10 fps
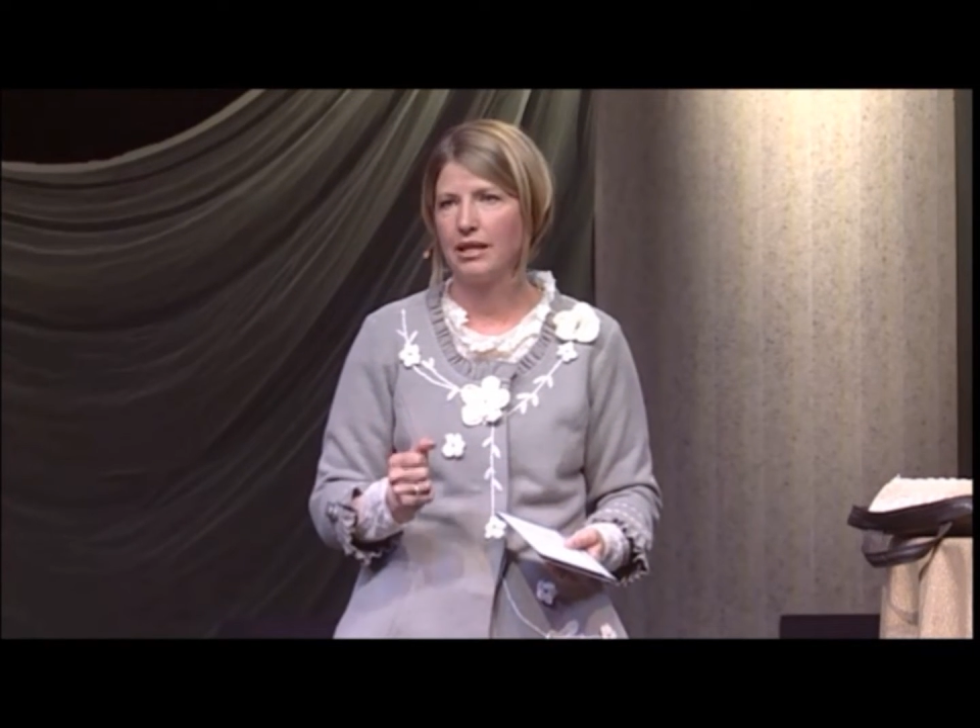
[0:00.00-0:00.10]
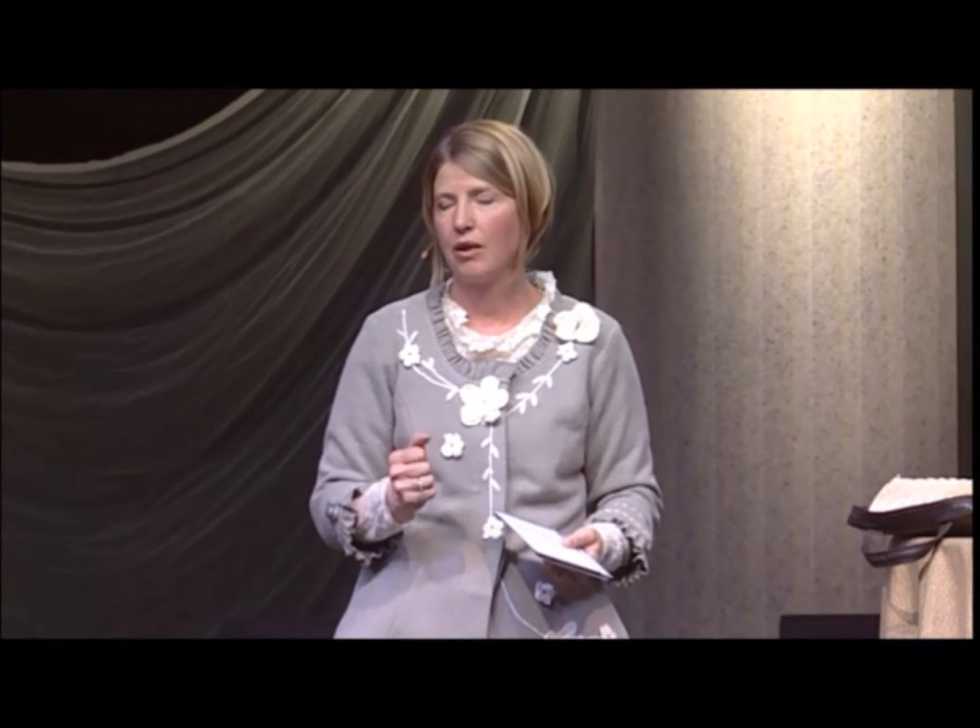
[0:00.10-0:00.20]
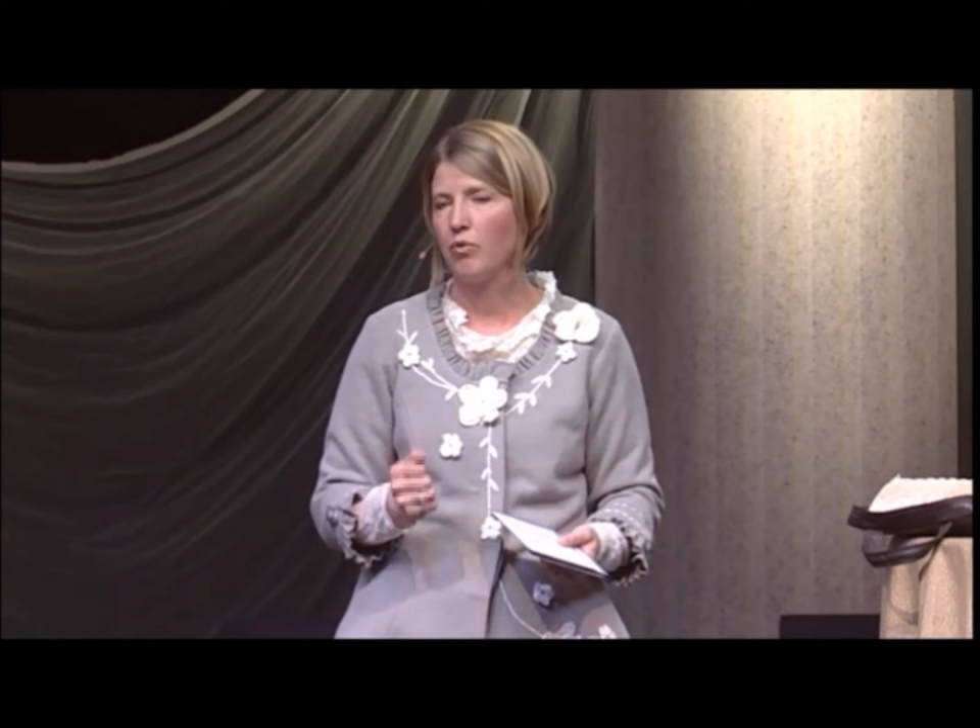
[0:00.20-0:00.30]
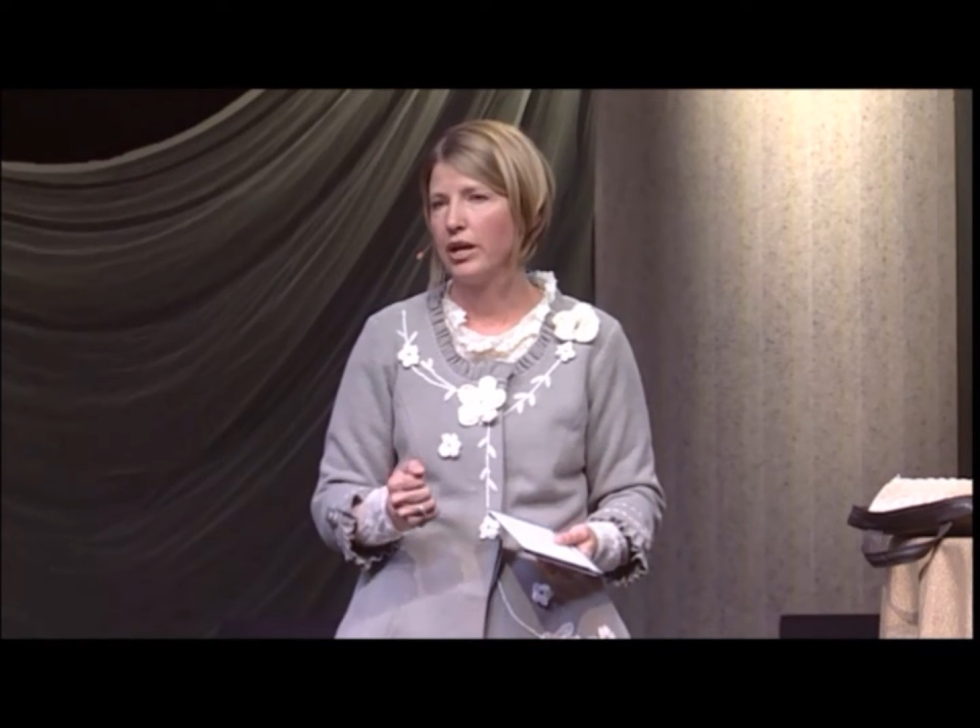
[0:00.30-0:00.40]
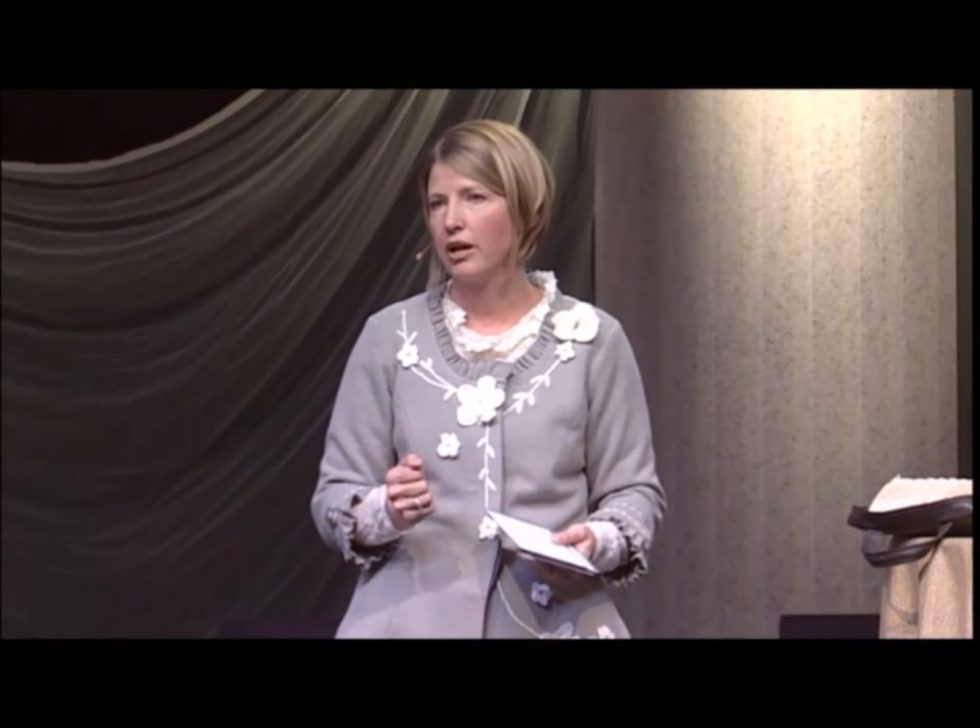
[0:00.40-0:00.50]

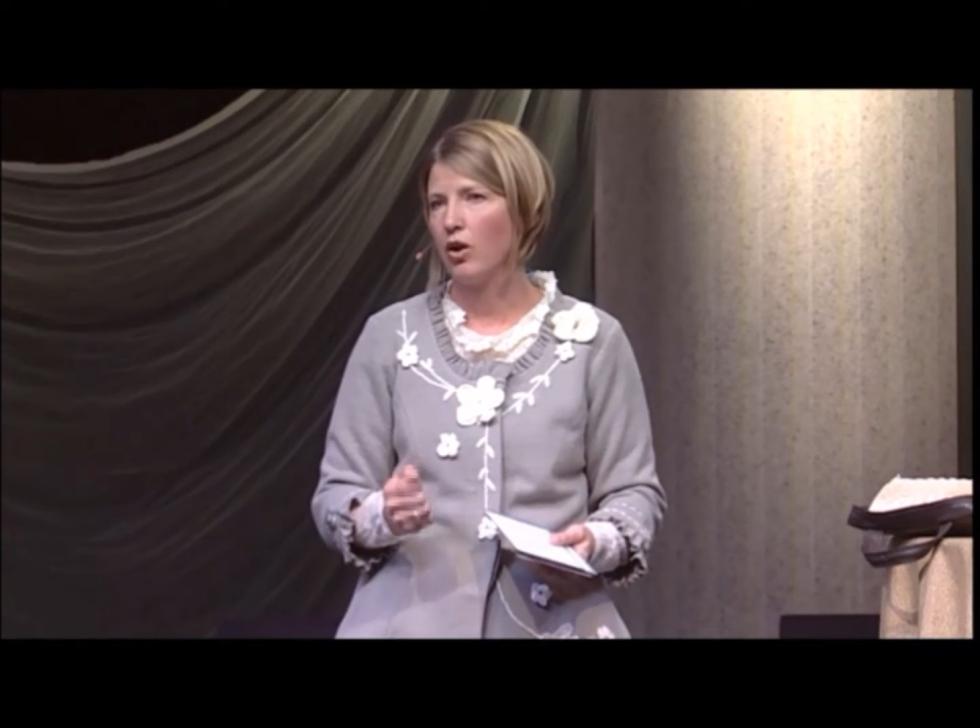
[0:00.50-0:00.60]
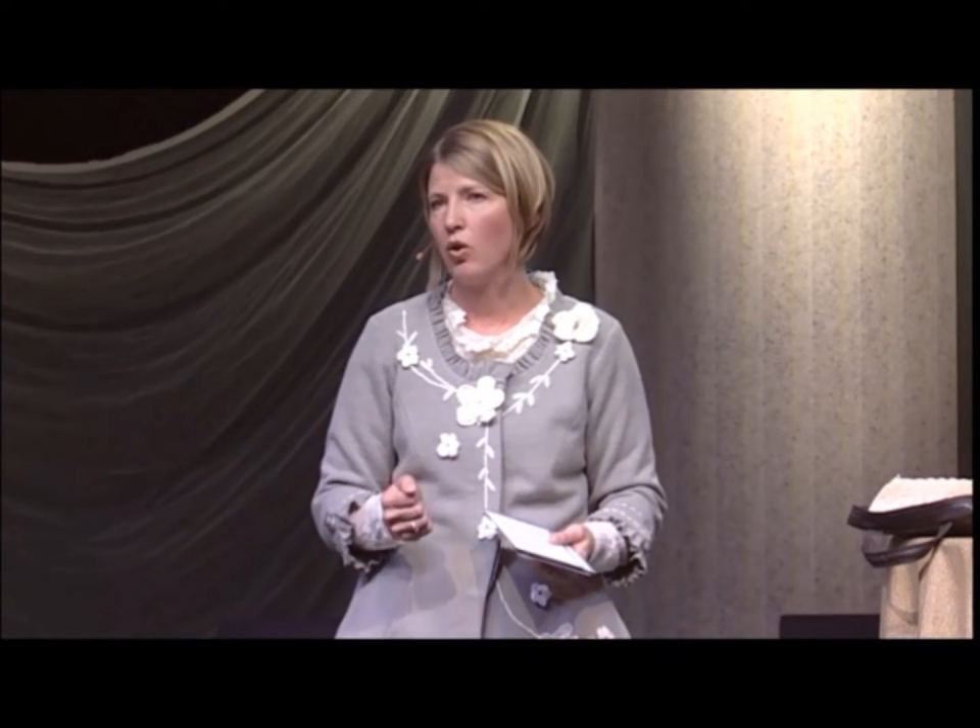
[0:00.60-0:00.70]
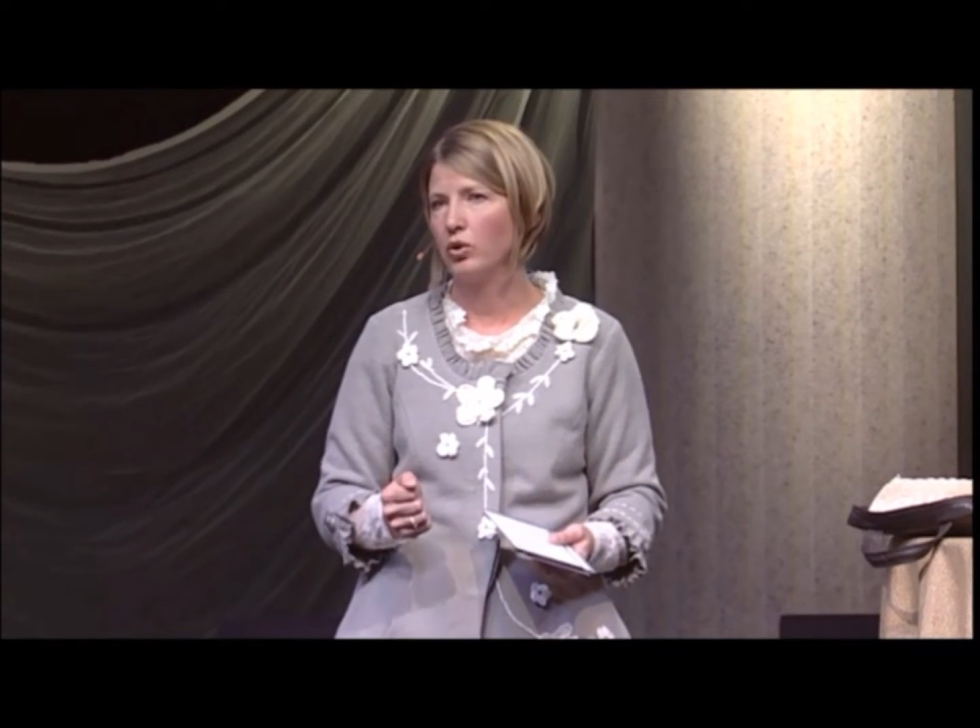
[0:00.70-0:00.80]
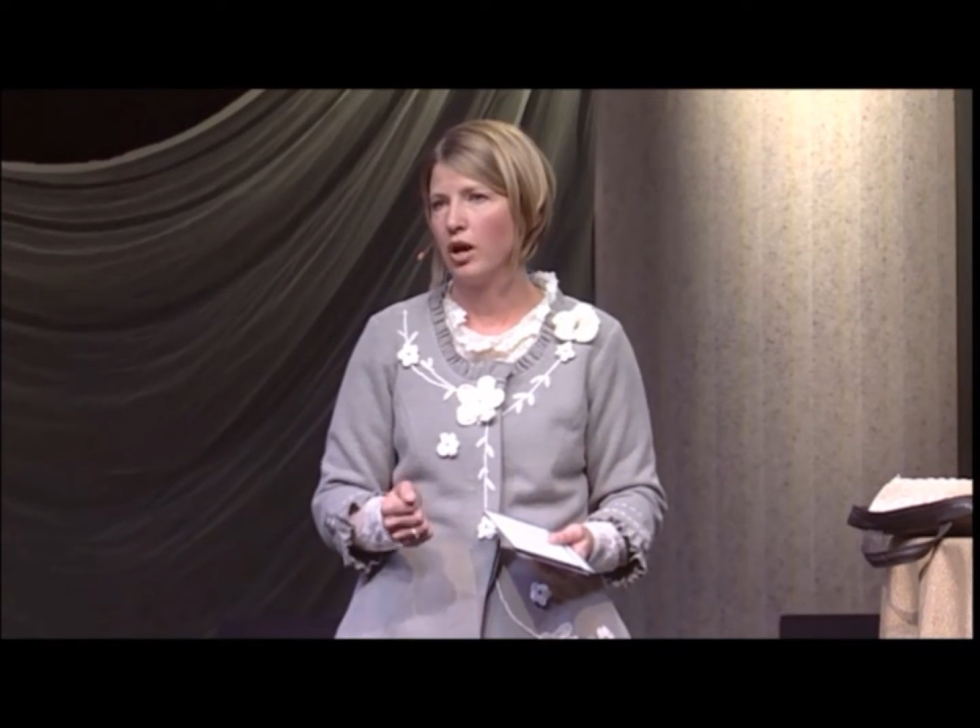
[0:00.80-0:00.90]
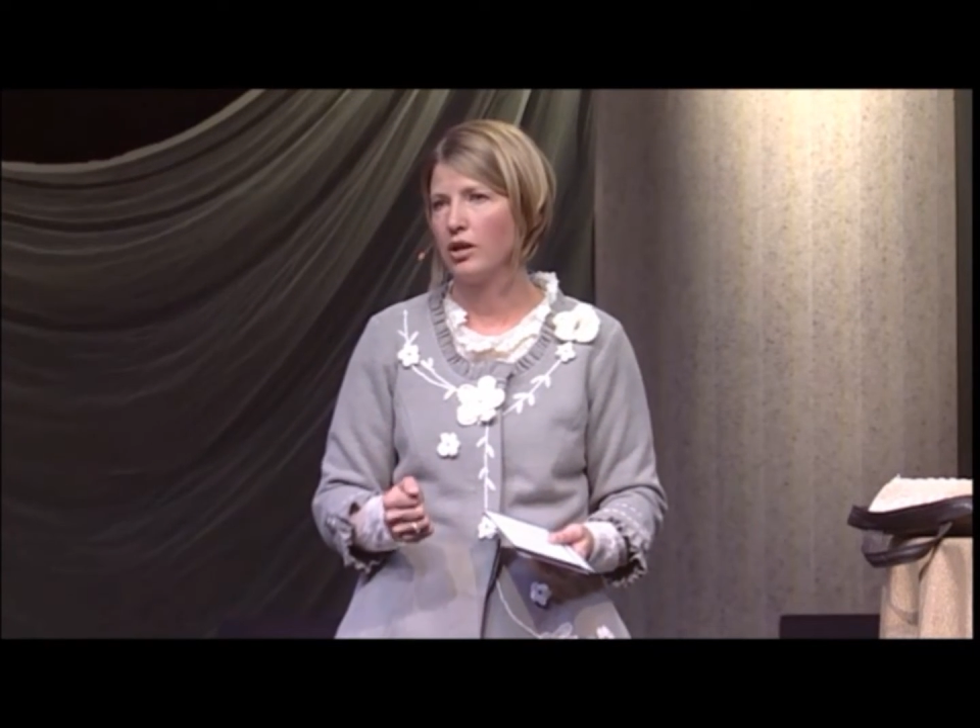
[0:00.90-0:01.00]
that we can
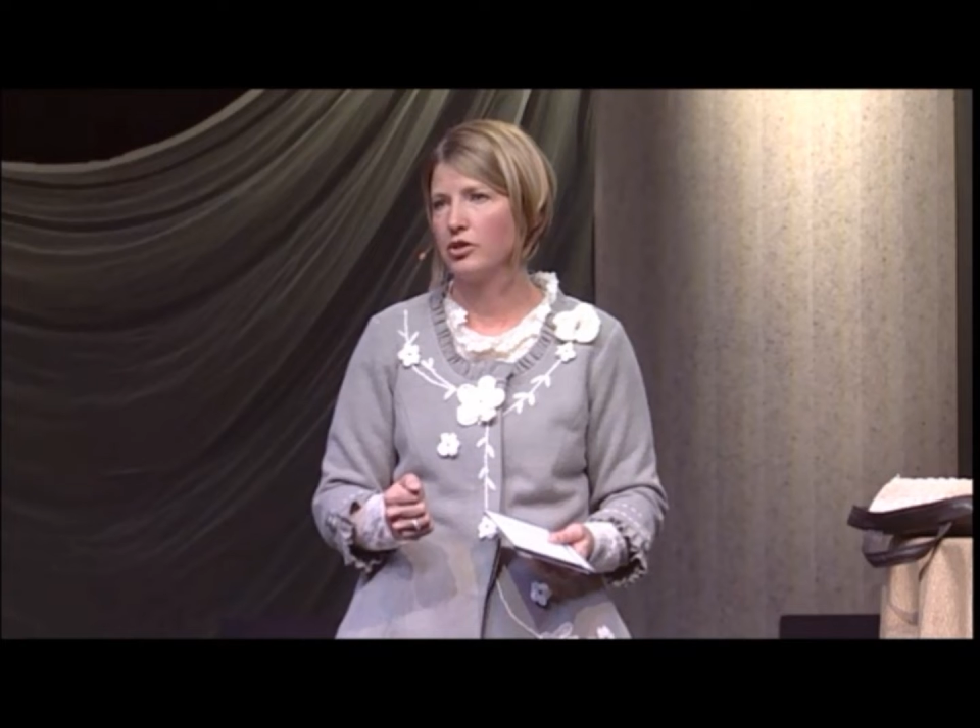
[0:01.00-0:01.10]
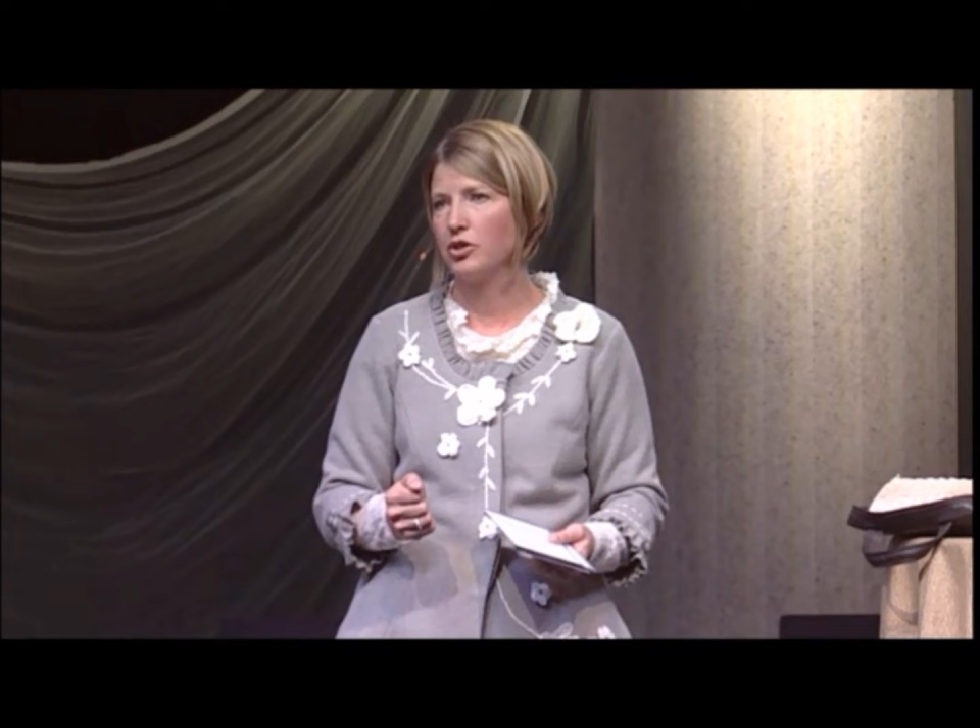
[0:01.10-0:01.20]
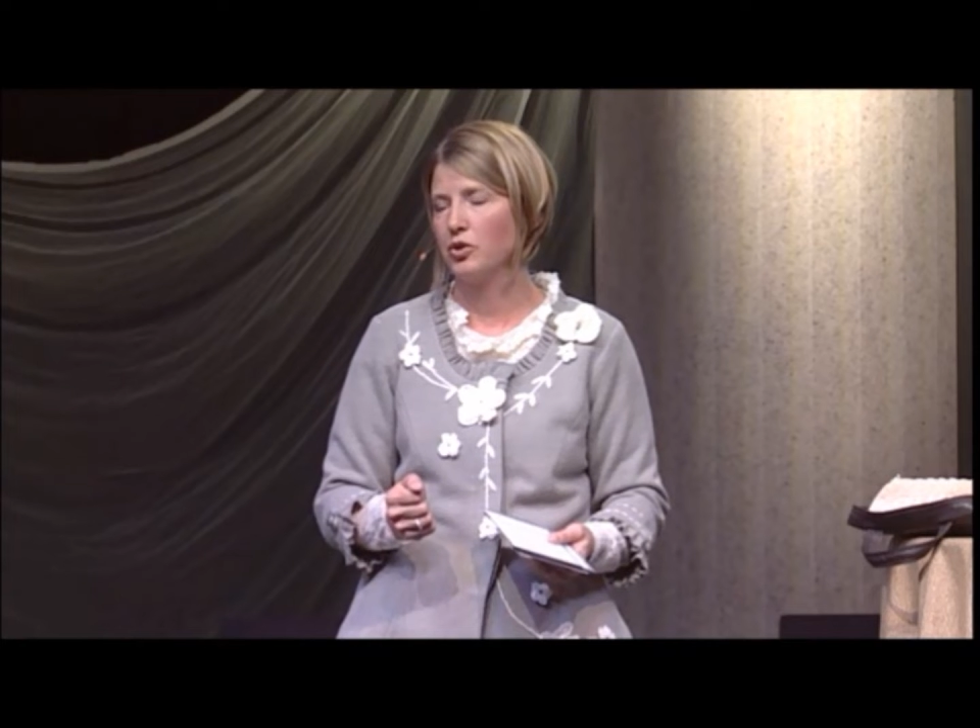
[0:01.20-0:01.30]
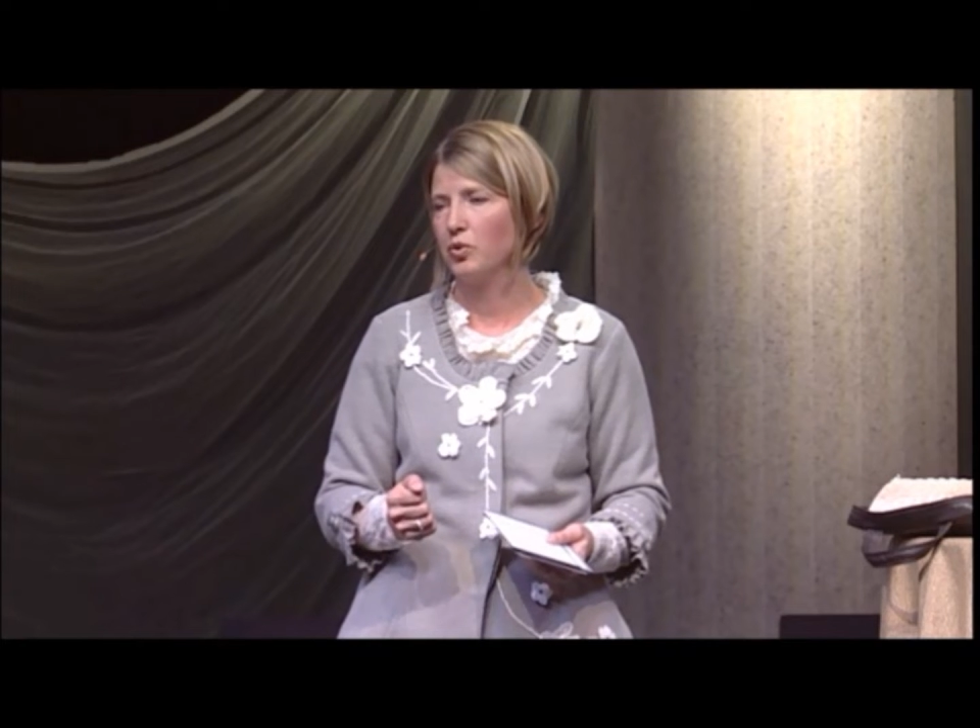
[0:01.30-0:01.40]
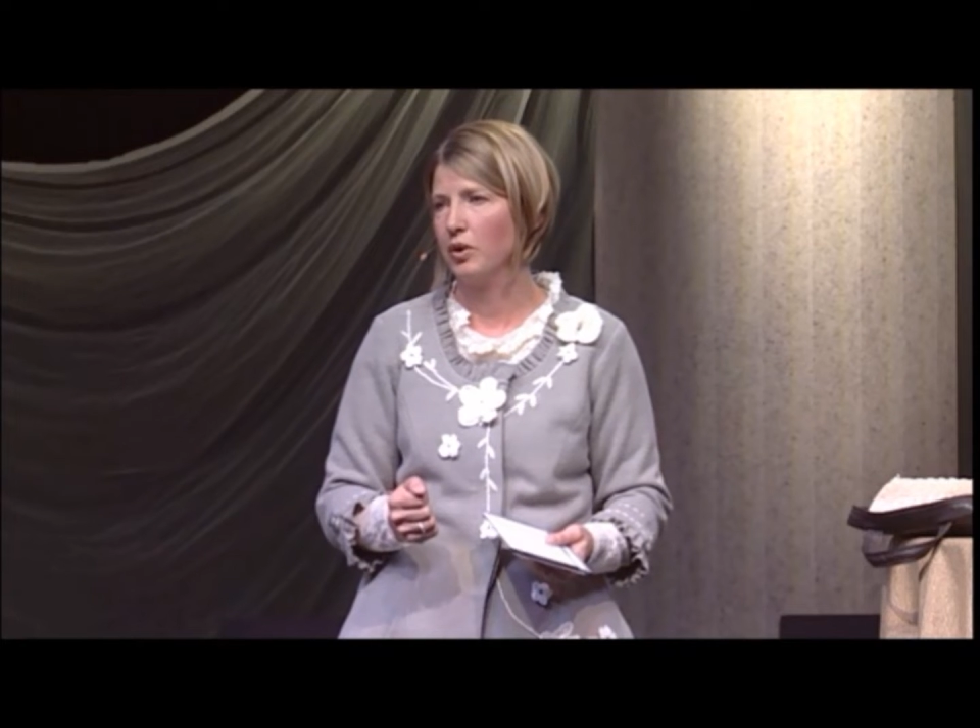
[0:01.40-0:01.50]
hold on to